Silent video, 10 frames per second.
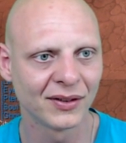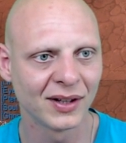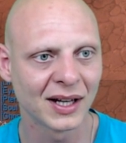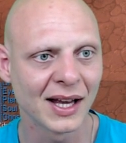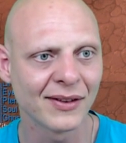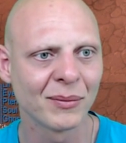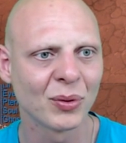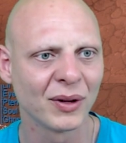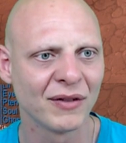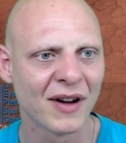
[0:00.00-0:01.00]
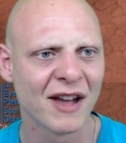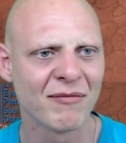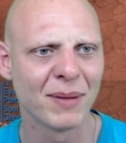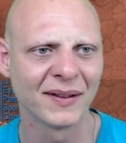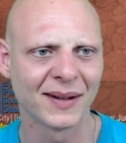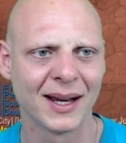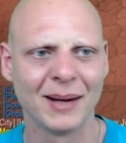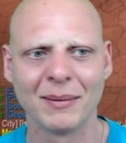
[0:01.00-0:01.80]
Let's see, I got some 25 pets.